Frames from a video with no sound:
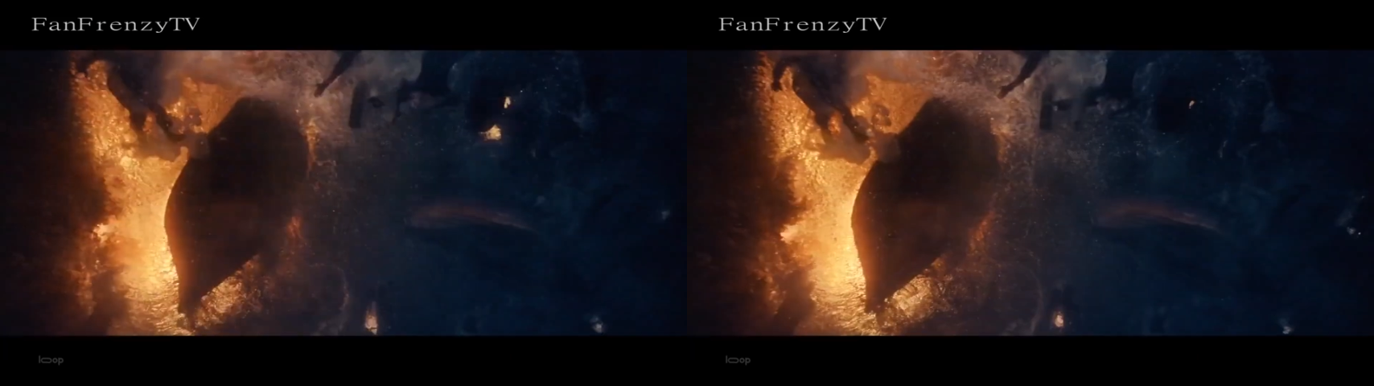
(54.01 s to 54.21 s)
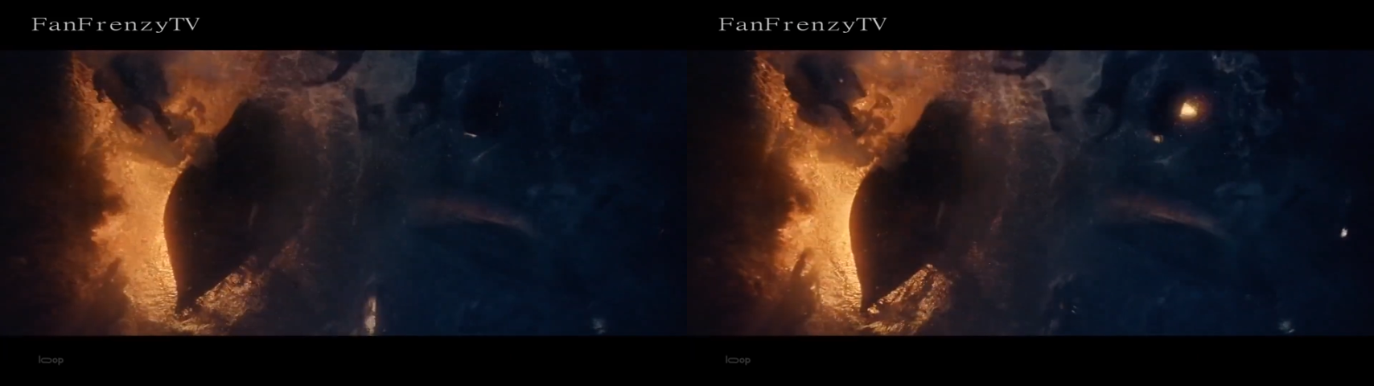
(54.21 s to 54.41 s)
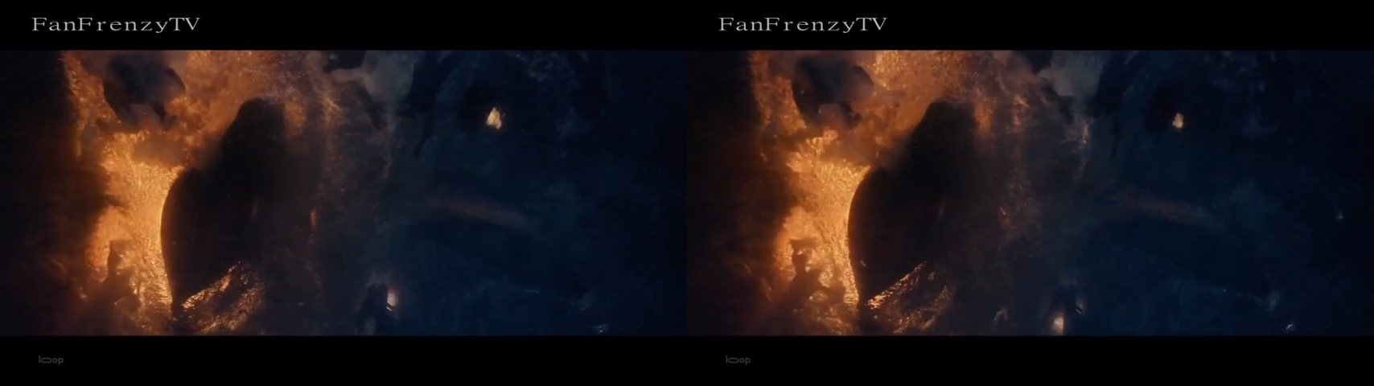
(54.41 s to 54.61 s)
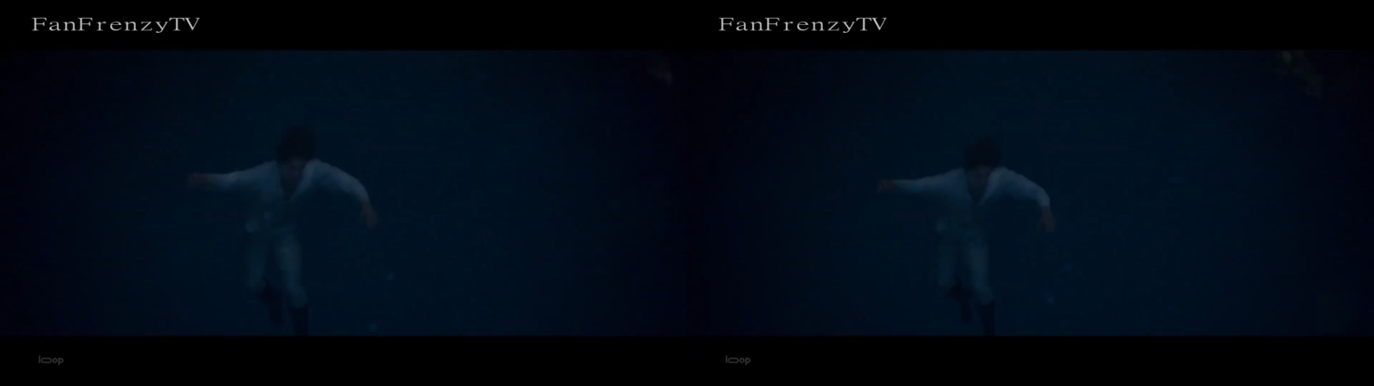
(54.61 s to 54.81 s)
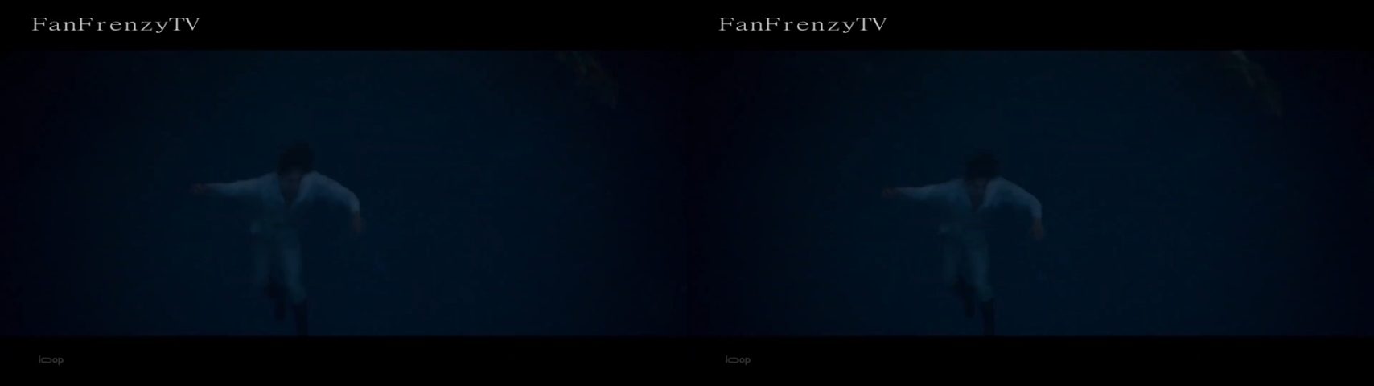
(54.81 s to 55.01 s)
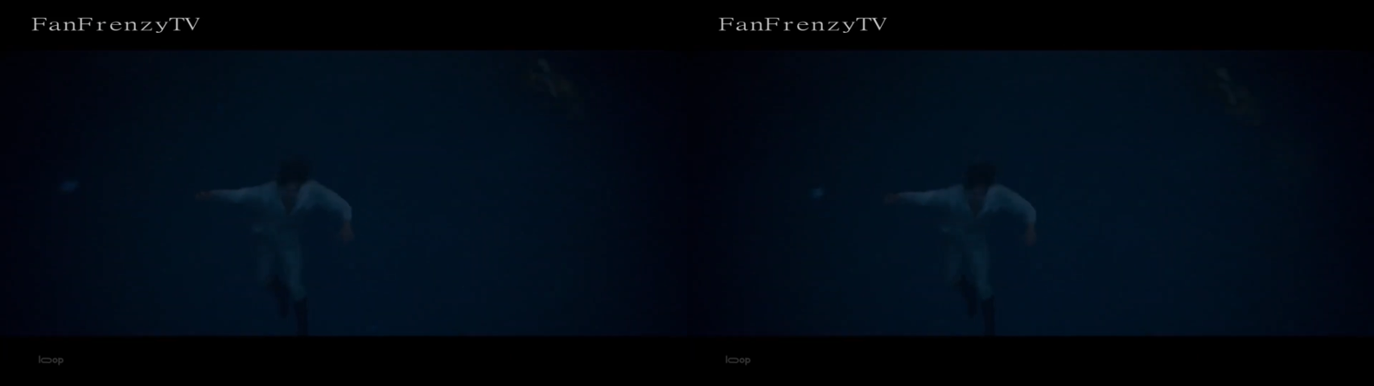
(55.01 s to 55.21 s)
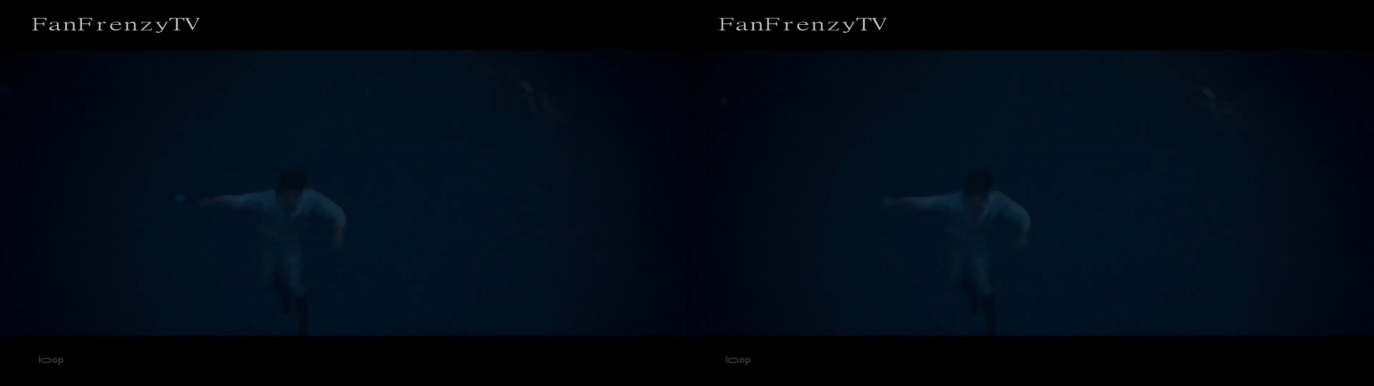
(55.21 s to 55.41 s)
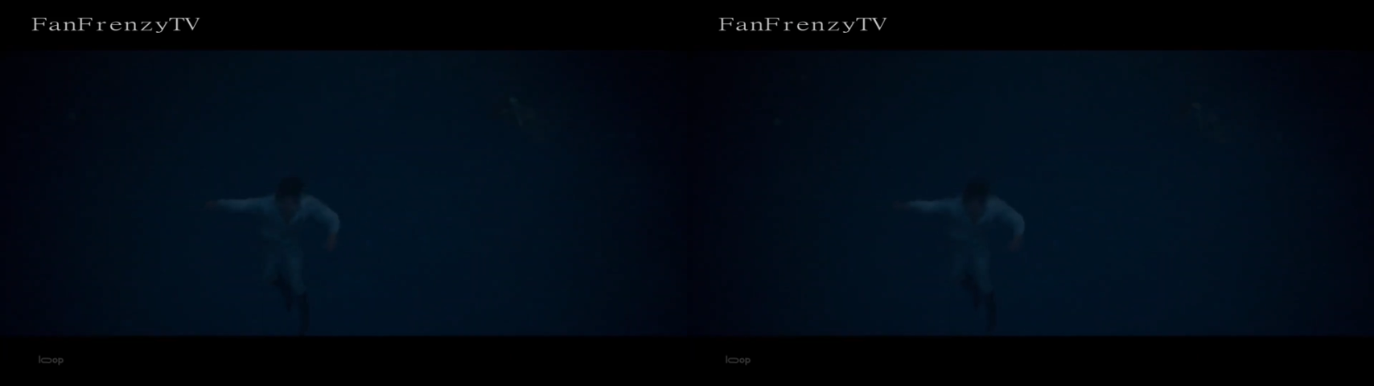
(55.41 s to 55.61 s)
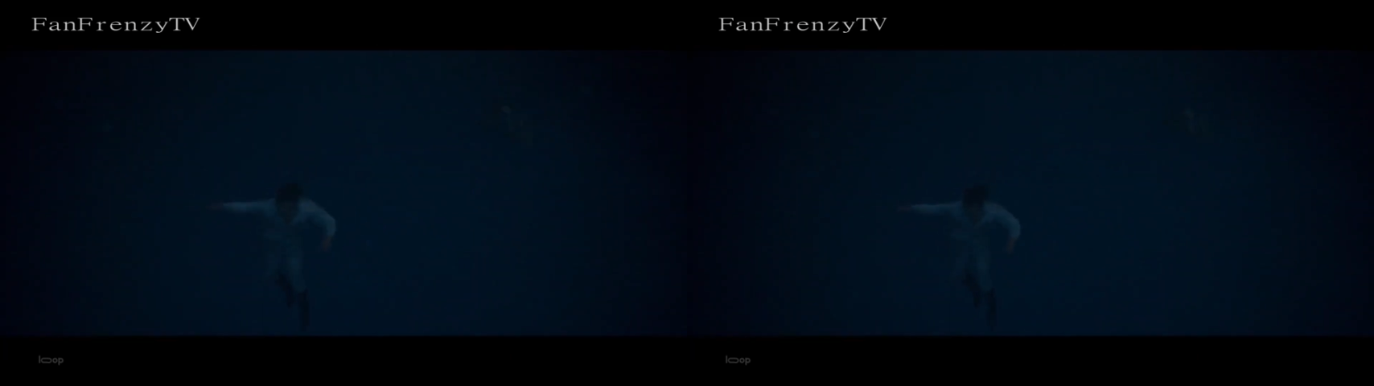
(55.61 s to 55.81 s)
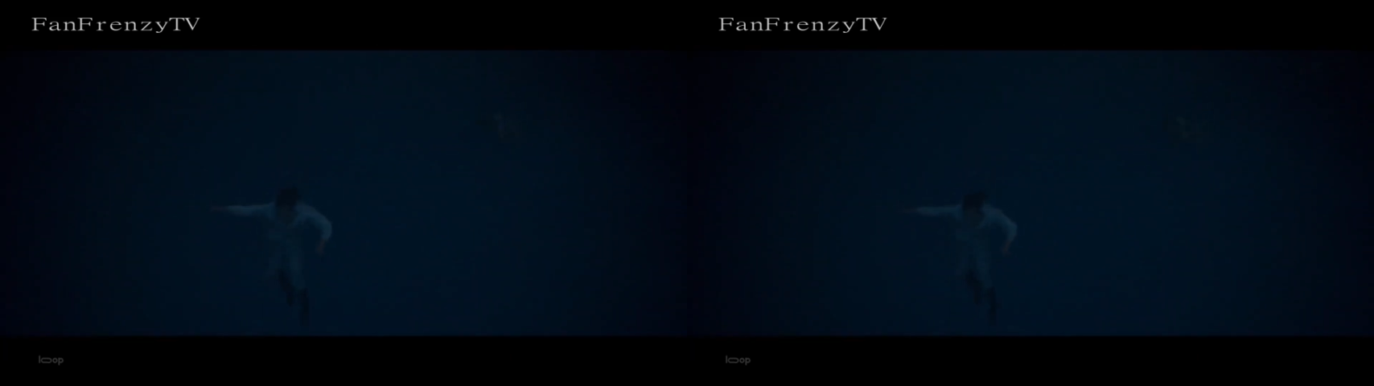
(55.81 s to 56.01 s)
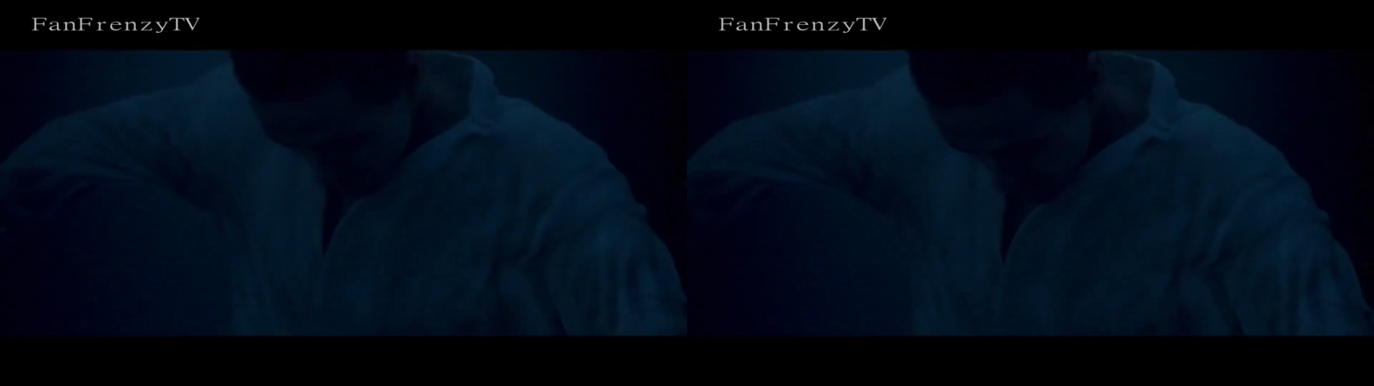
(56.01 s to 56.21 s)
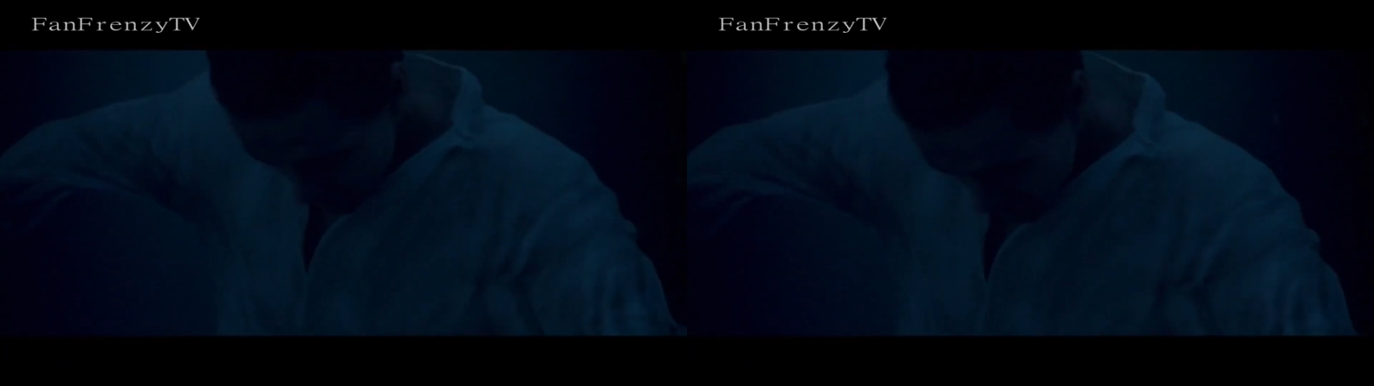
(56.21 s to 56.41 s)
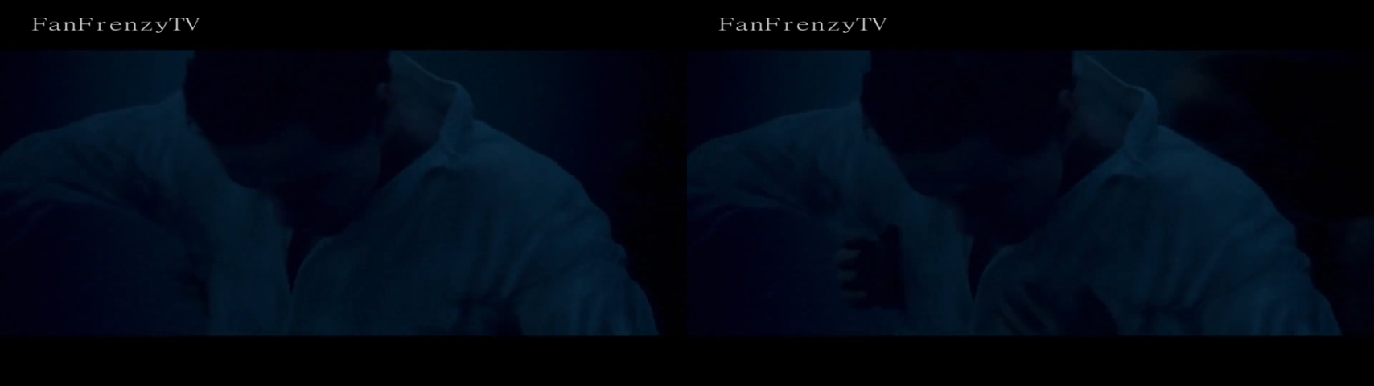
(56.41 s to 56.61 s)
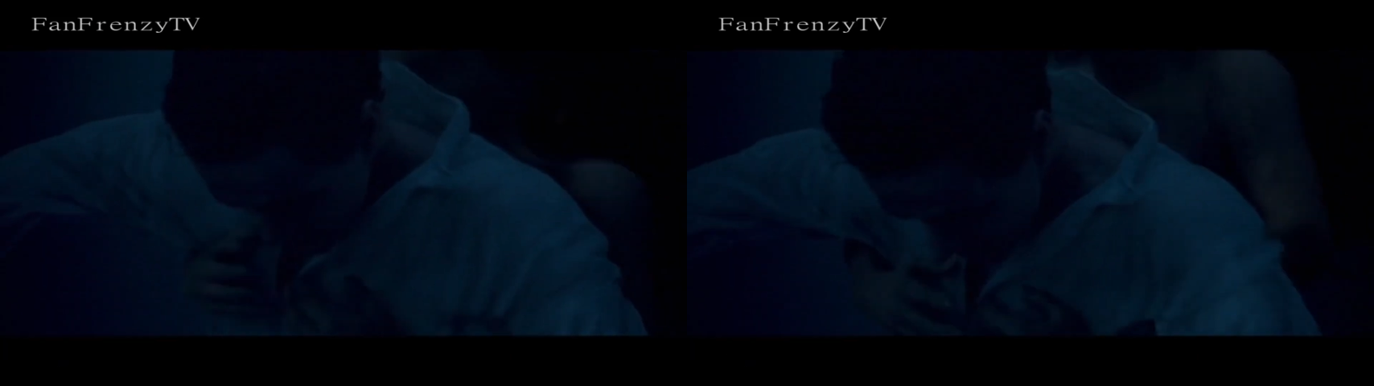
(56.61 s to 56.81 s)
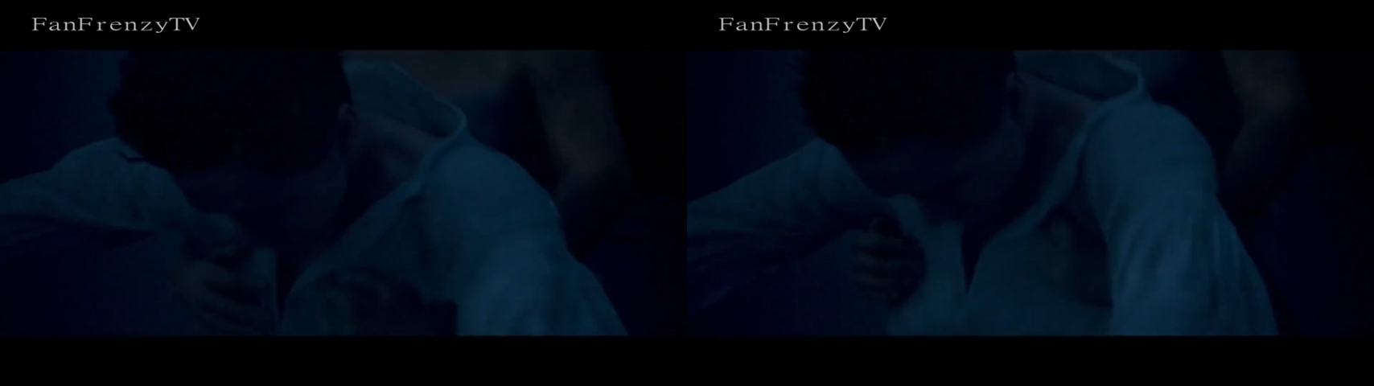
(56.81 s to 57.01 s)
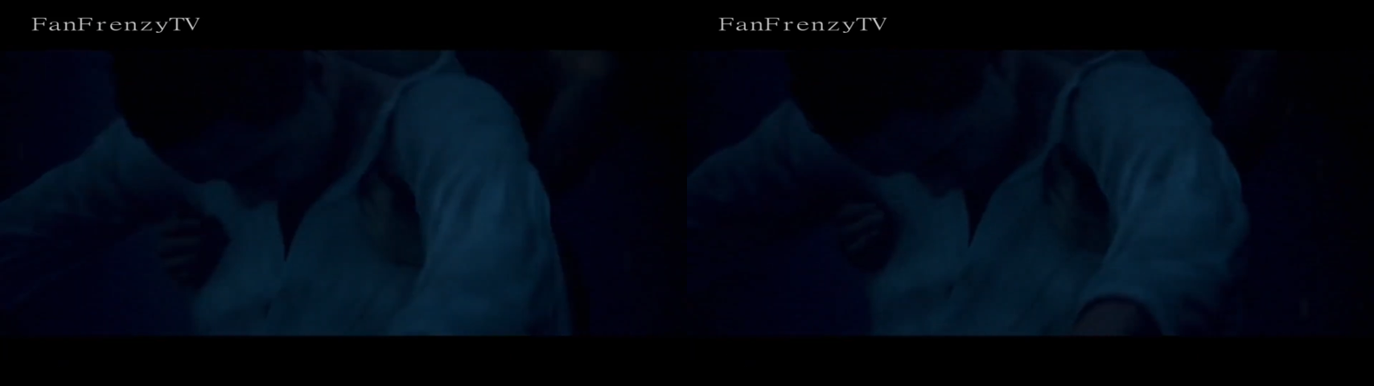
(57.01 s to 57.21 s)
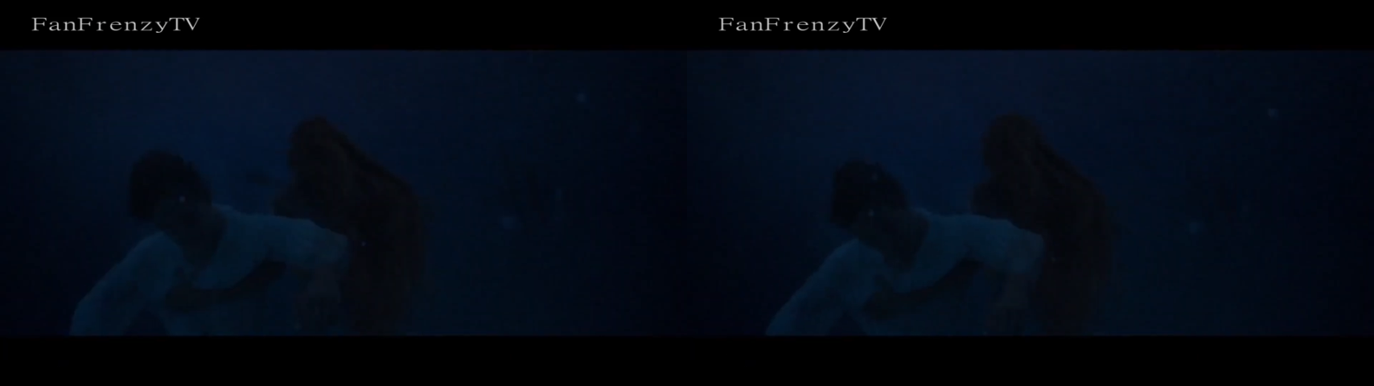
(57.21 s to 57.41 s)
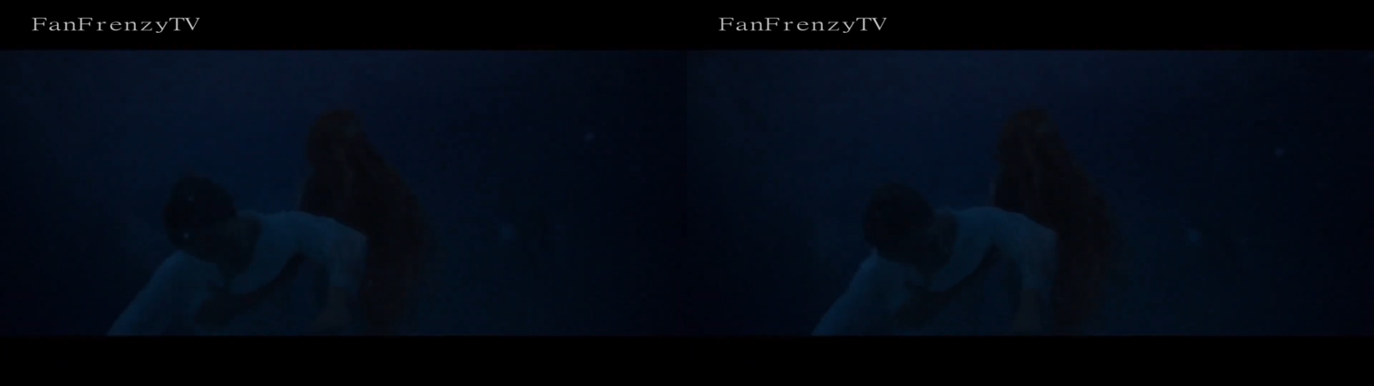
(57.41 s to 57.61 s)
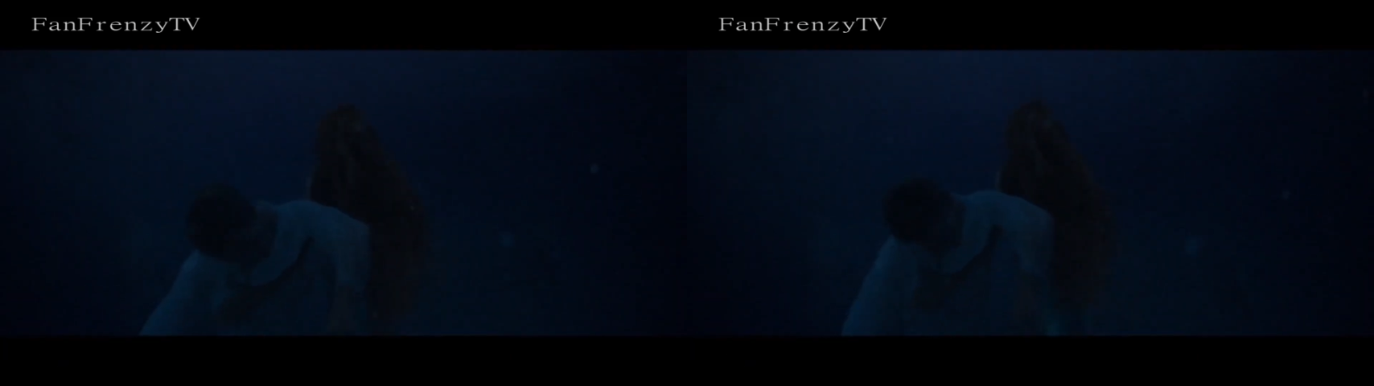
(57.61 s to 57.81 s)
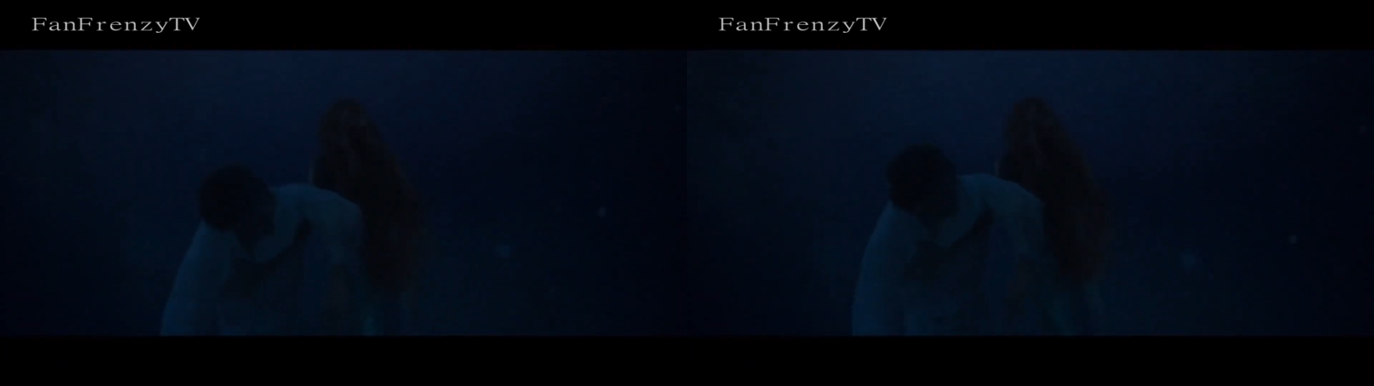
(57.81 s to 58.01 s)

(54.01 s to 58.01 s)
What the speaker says: (no speaker visible)